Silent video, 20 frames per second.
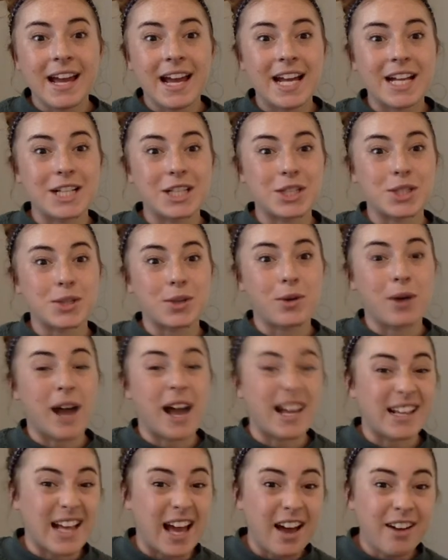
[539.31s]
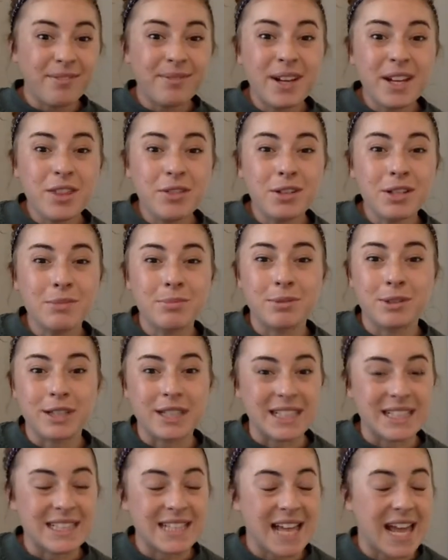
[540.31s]
and so I have my 3
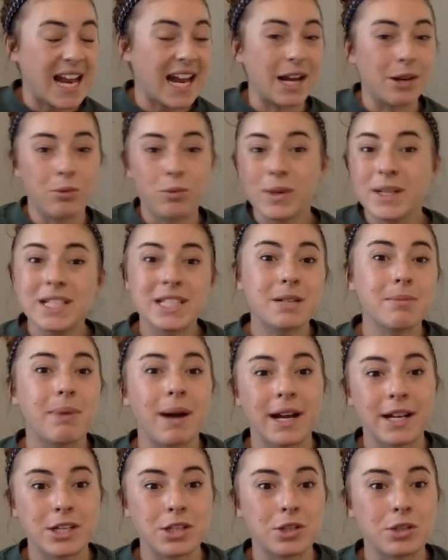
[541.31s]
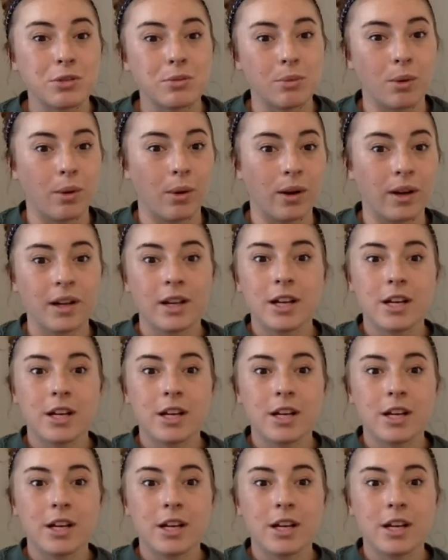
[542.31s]
books, and I went to buy 2 more.